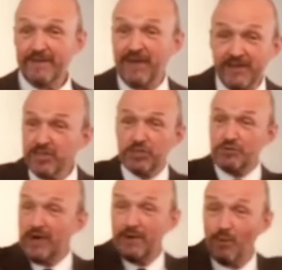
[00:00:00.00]
They just
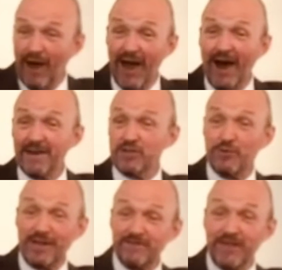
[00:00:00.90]
run wild and do
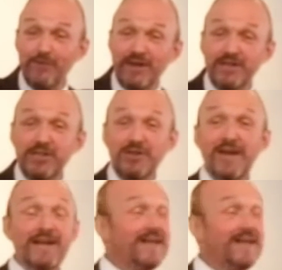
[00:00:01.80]
whatever they want to do.